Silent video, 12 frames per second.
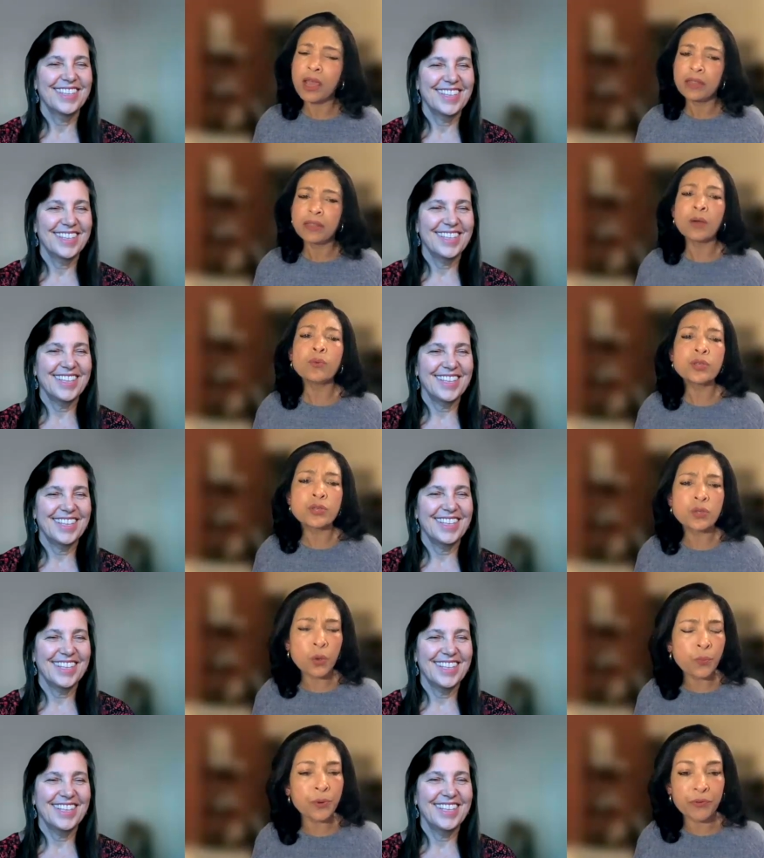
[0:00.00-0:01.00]
Speaker 1: that was so
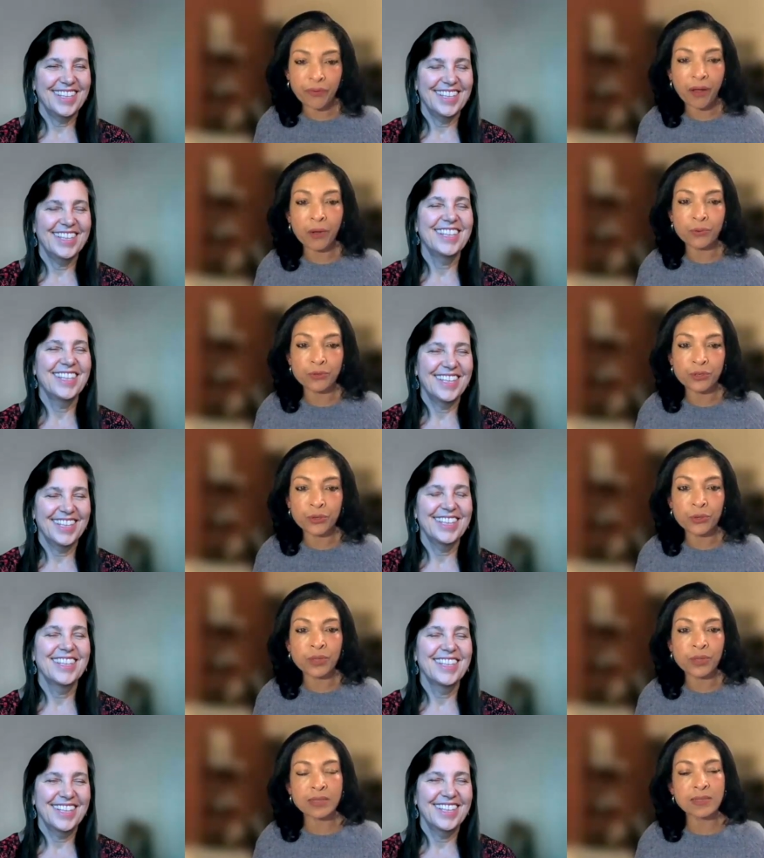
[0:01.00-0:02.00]
profound. You know,
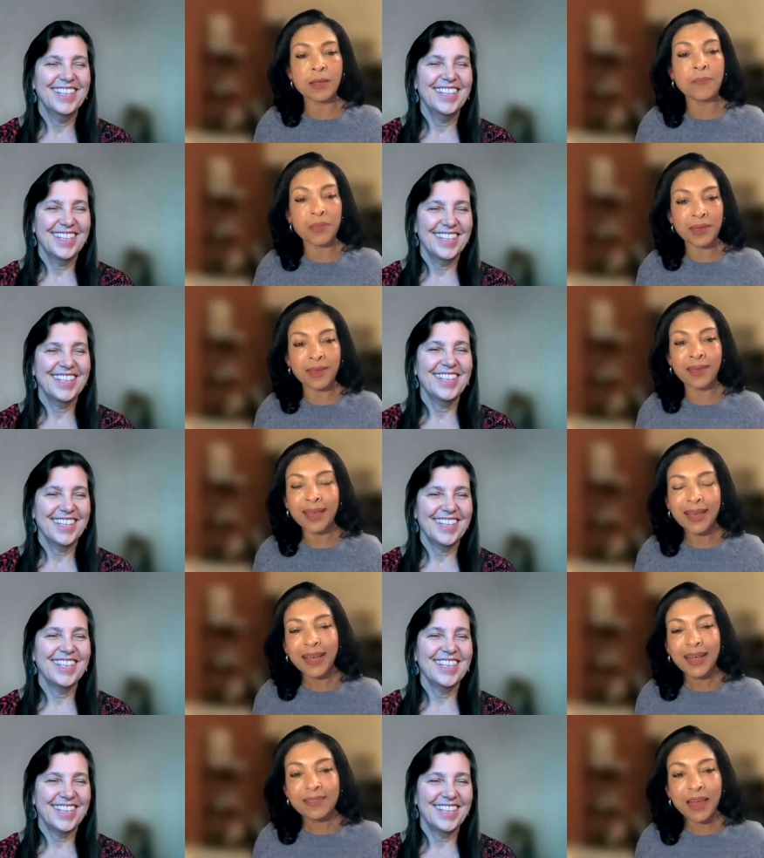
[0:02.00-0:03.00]
that's something
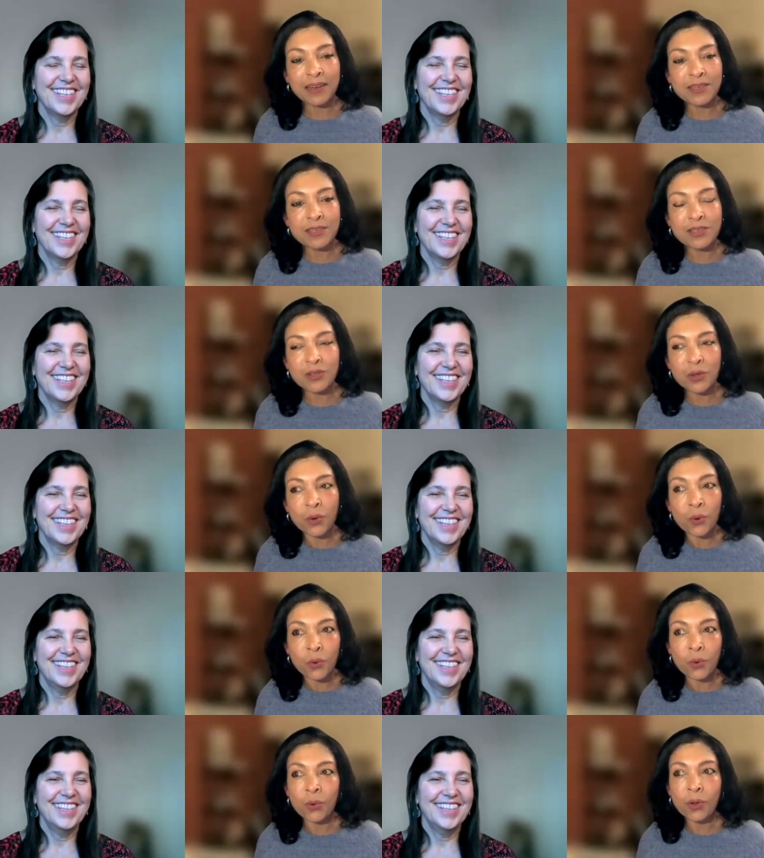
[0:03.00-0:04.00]
that is
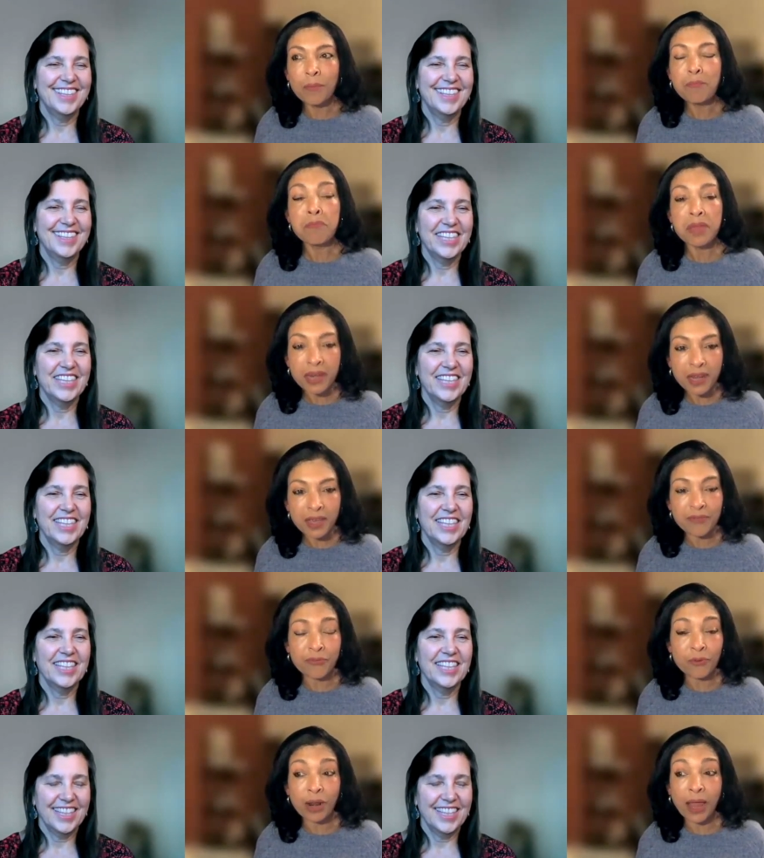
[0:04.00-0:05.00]
so
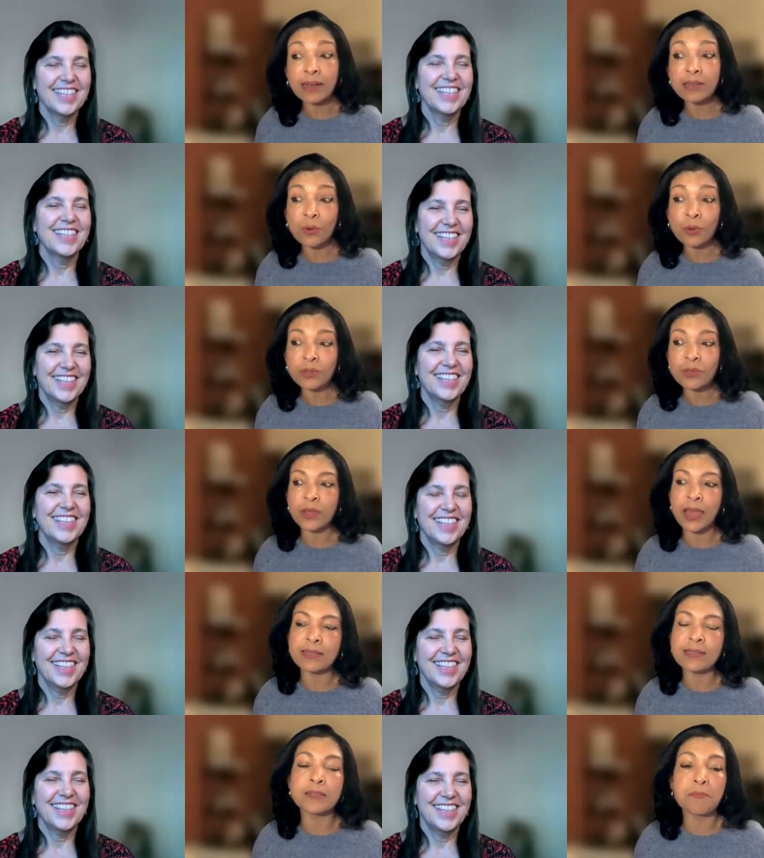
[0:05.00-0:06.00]
meaningful. And it also
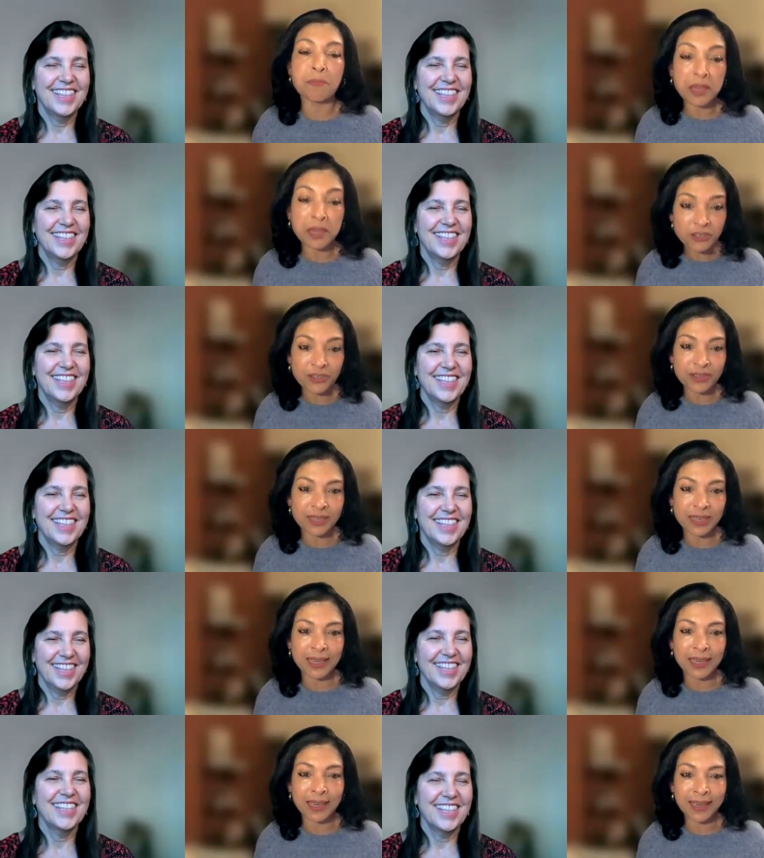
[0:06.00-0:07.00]
gets the patient
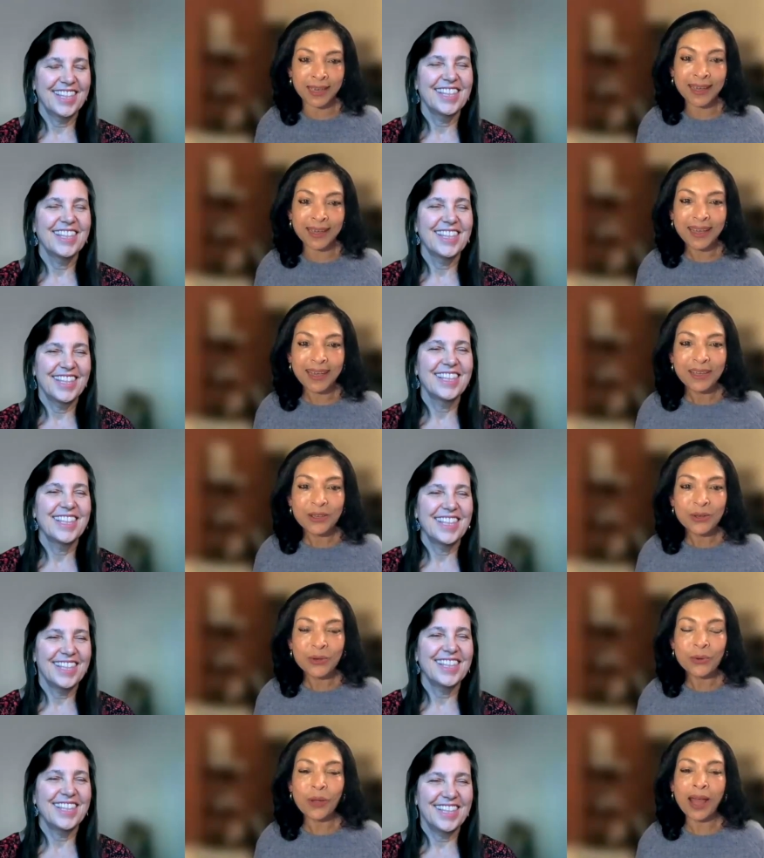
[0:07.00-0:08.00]
thinking you
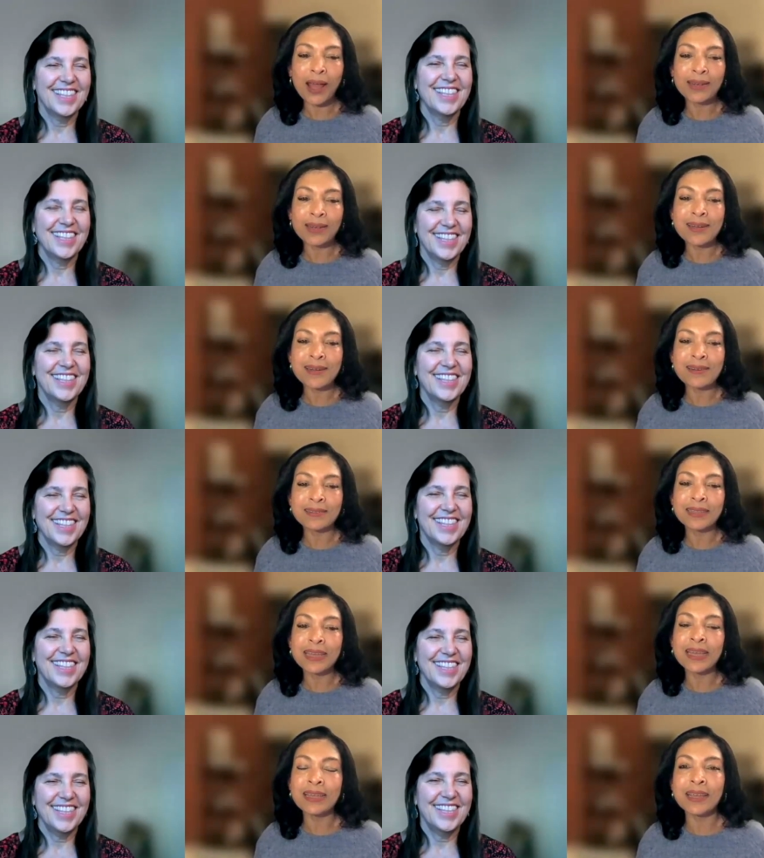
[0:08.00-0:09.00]
know and uh,
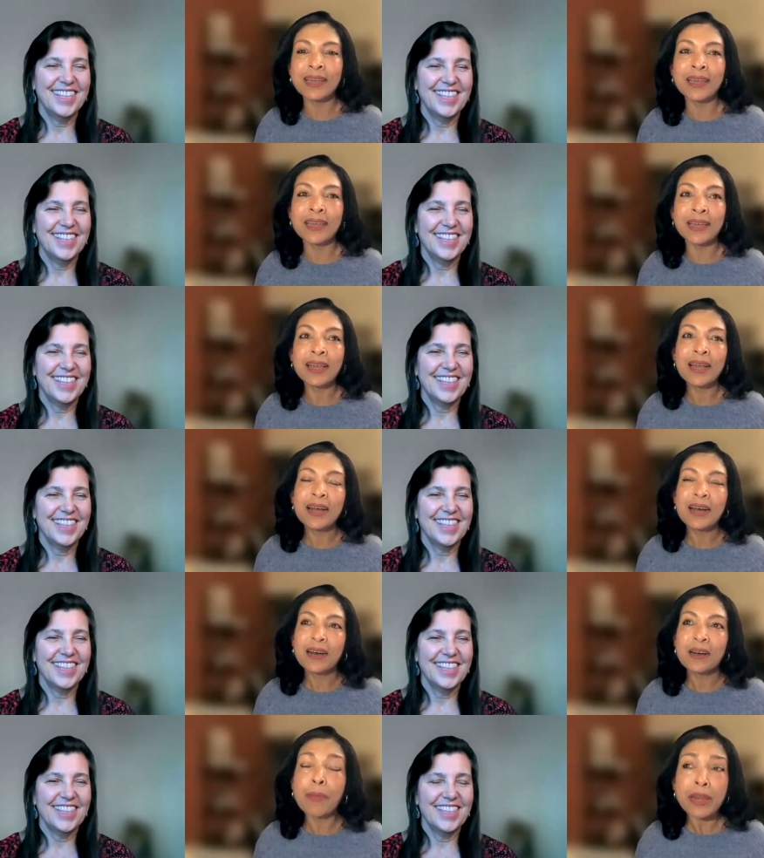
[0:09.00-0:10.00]
they they
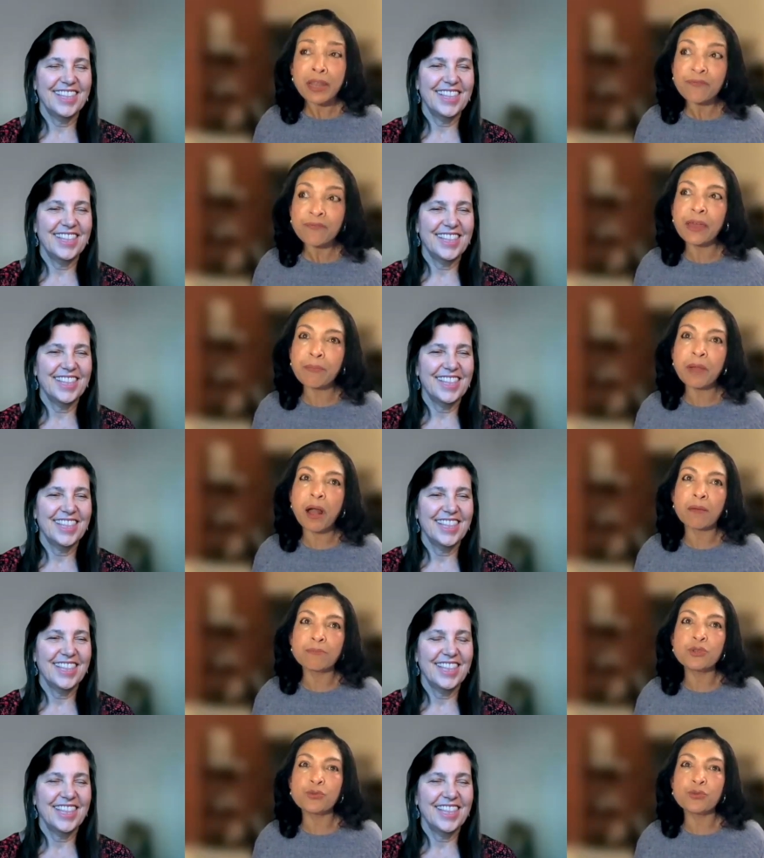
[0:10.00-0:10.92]
uh, many of them come to